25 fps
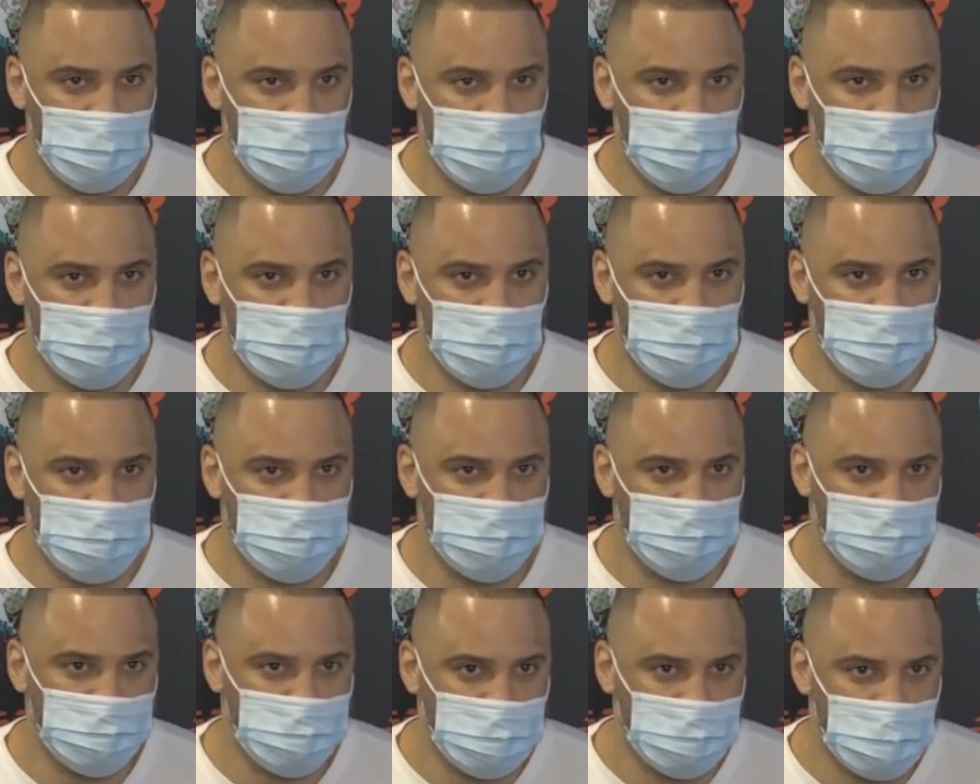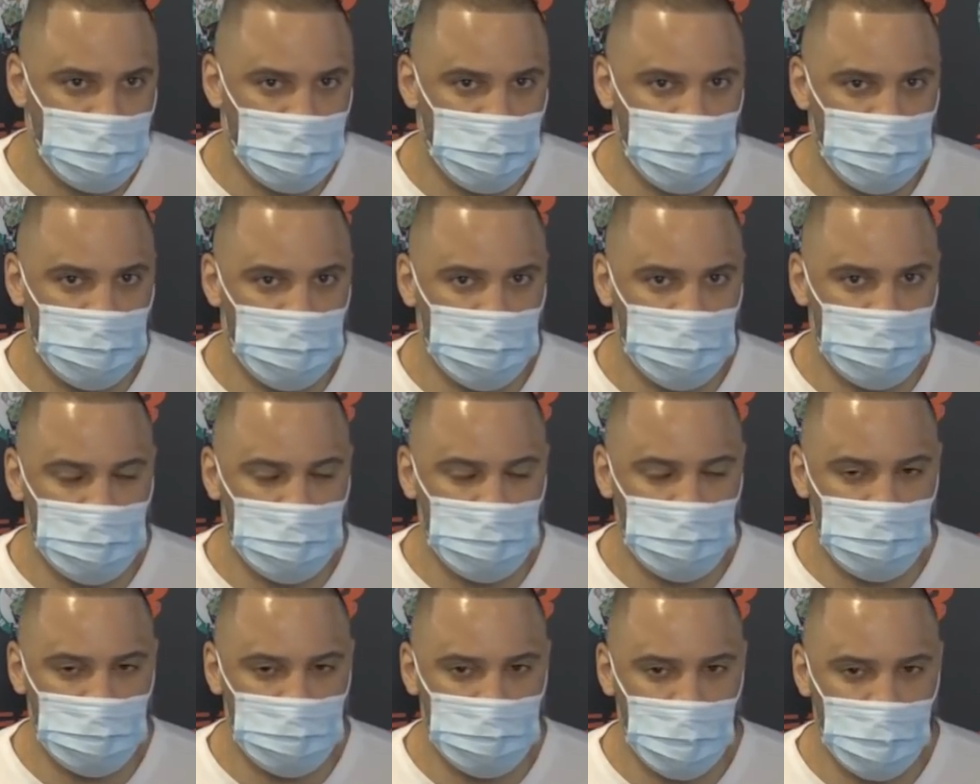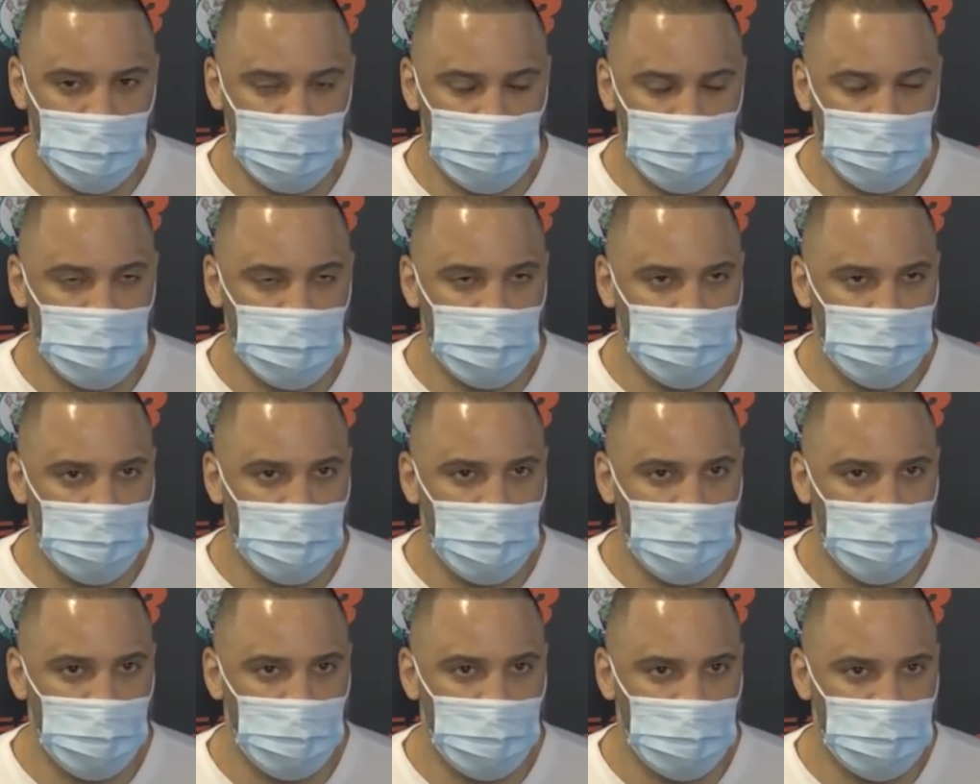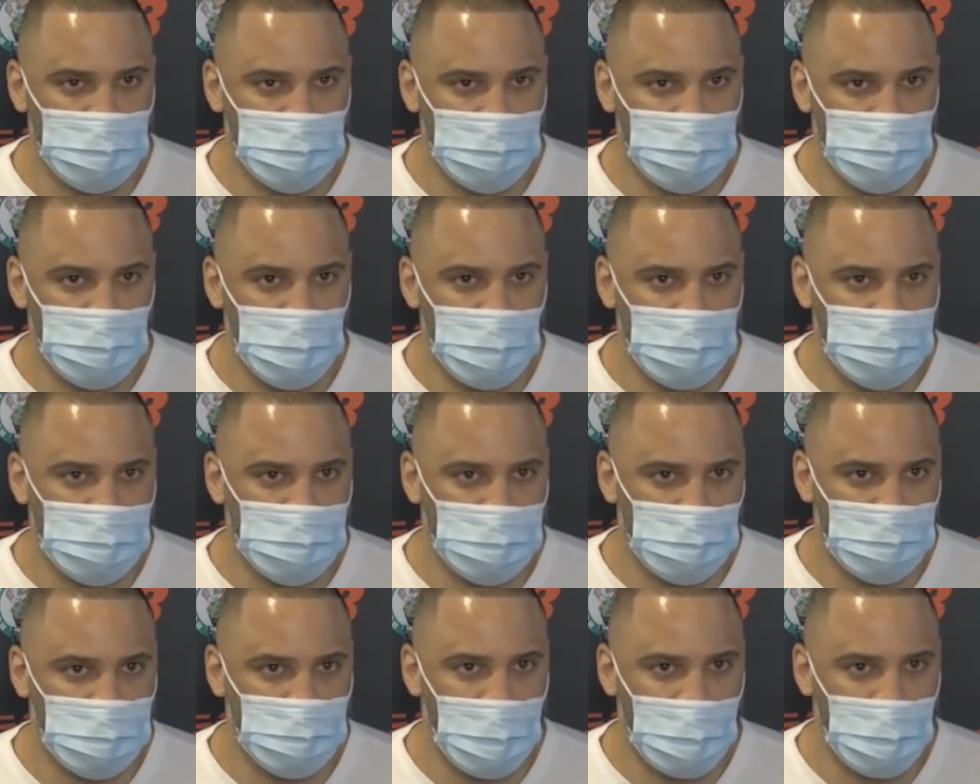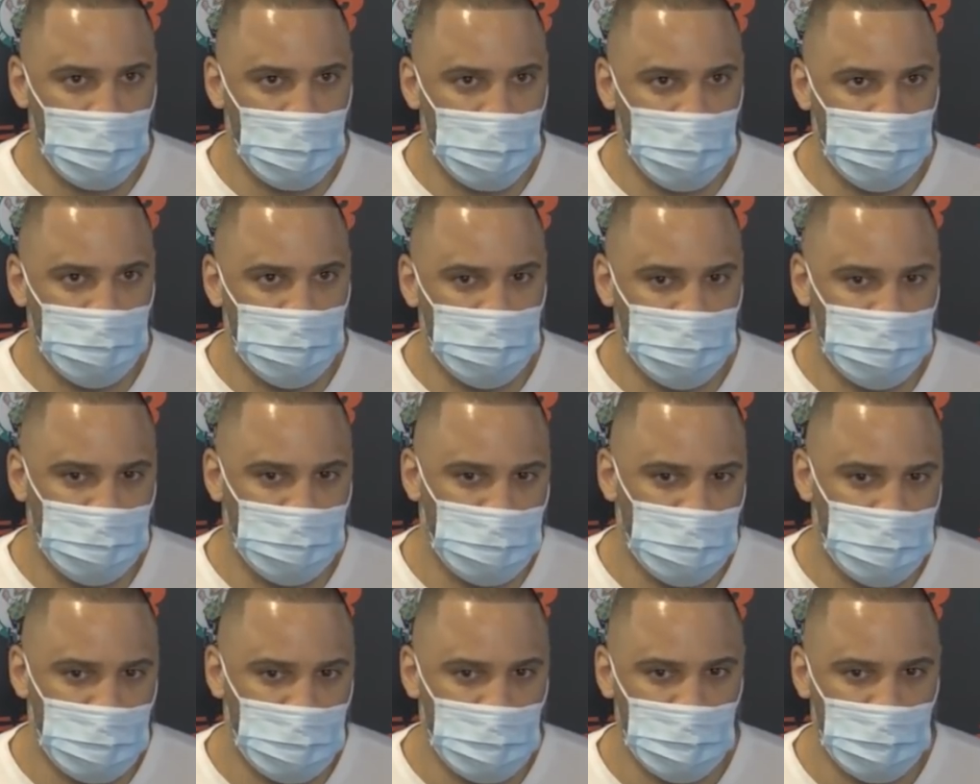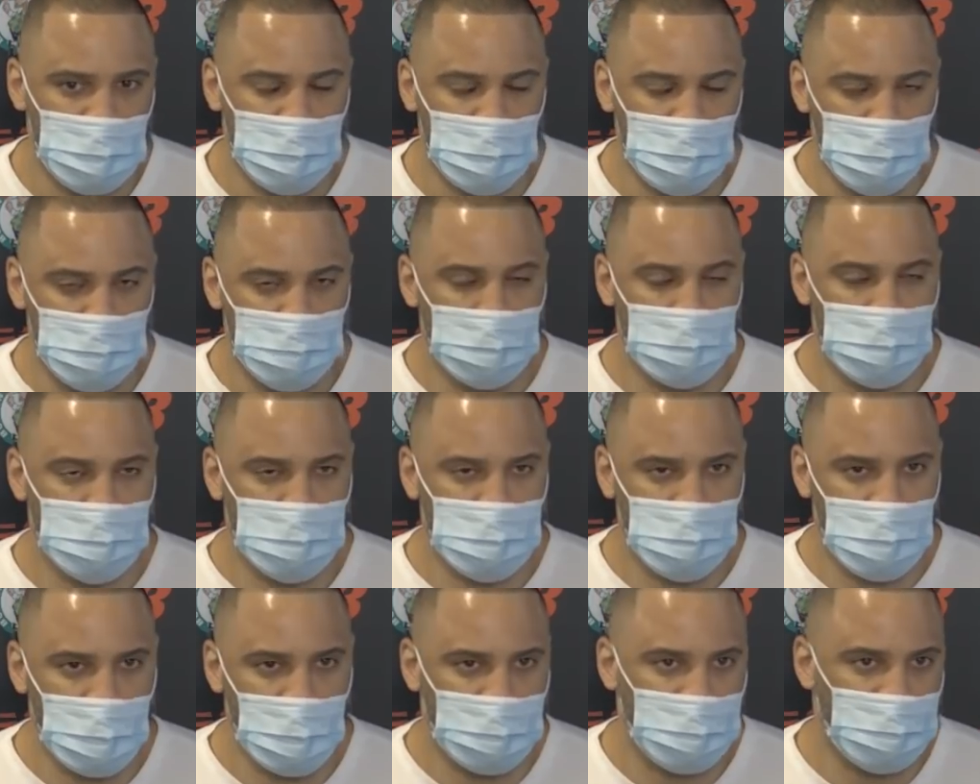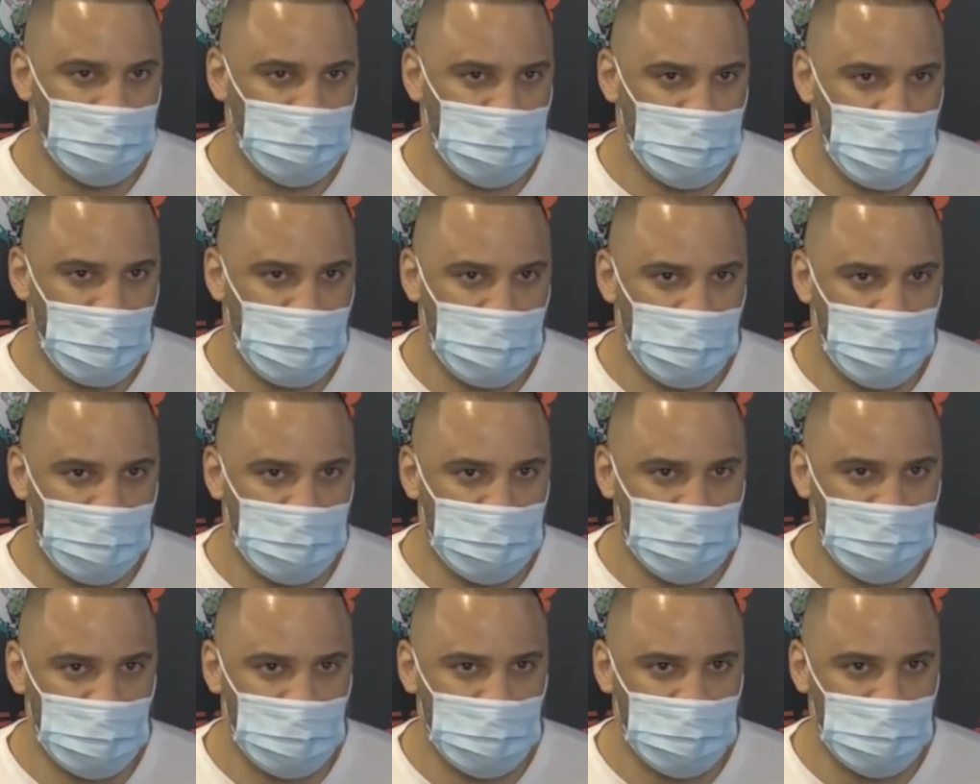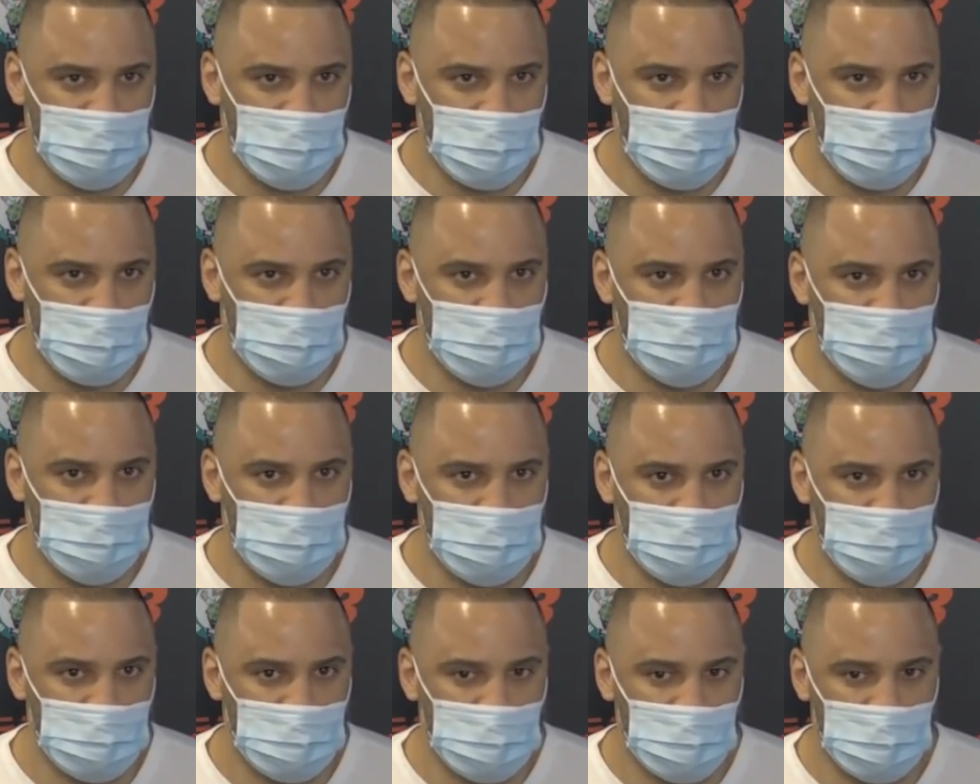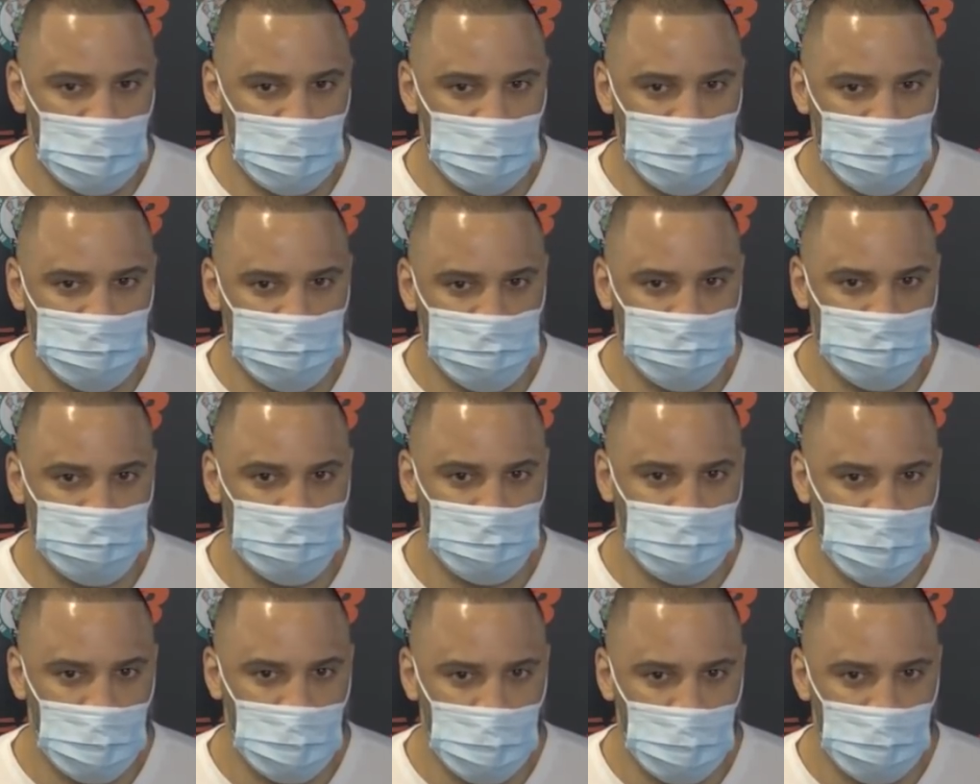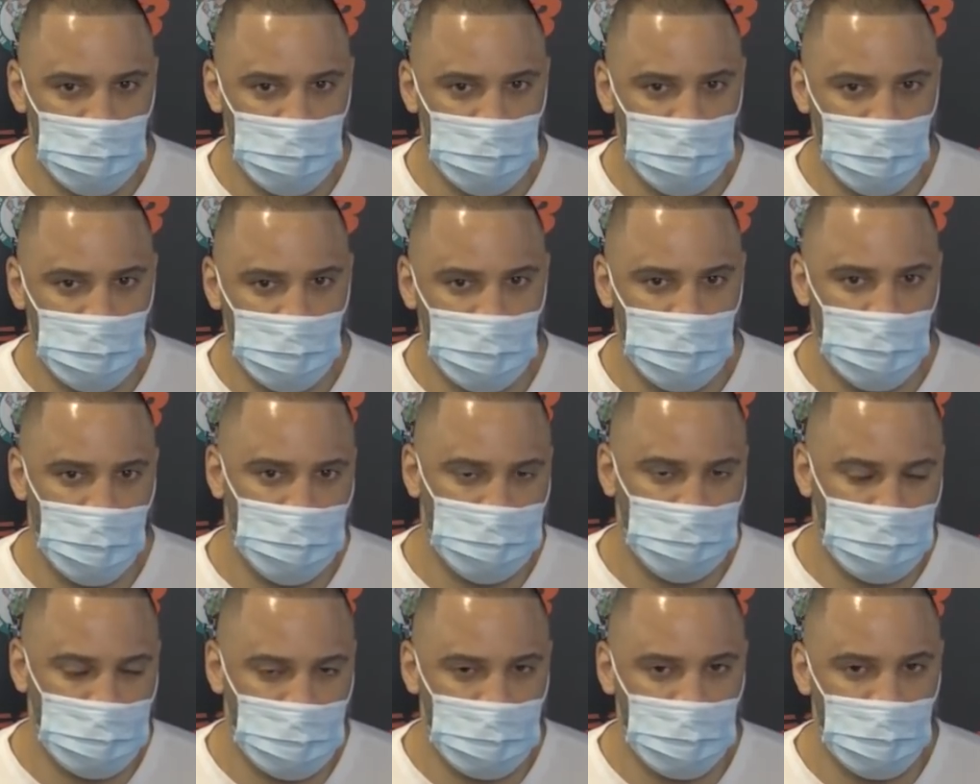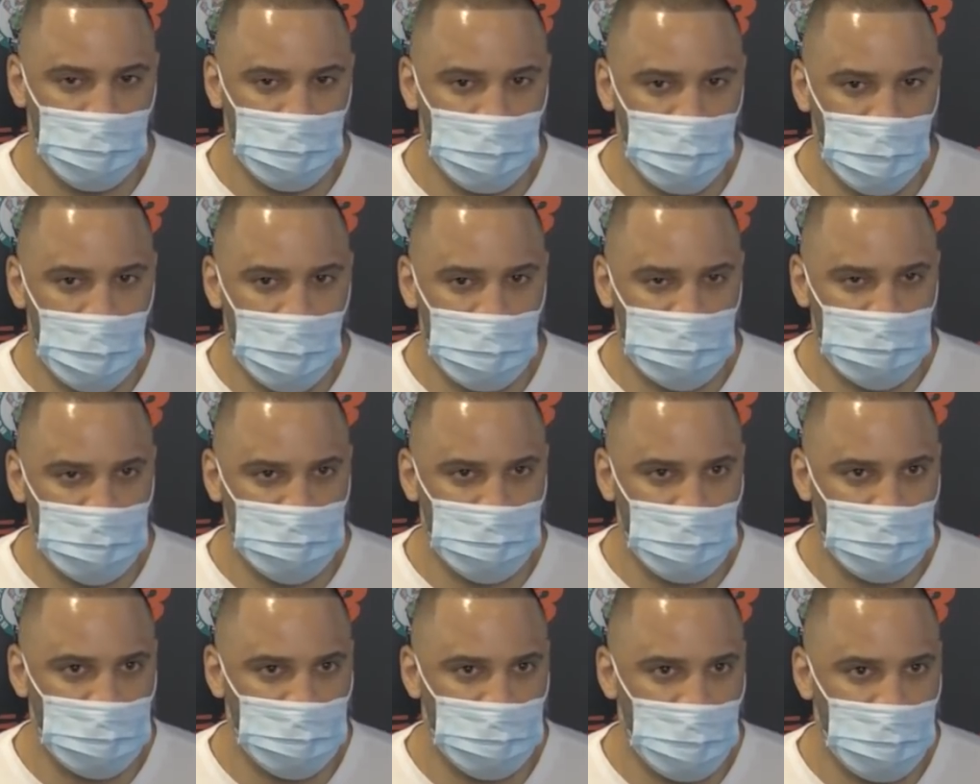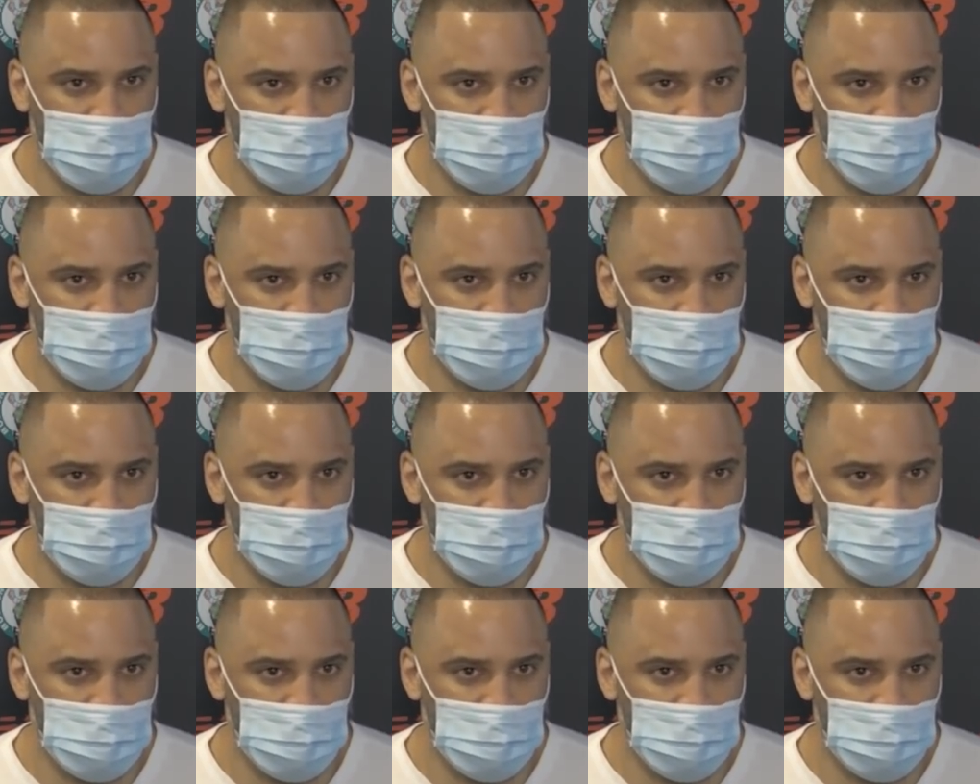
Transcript: And, you know, you, you make a team pay once or twice, they'll back off and you miss a shot, they'll stay in. And so it's kind of uh, up to the other guys to make the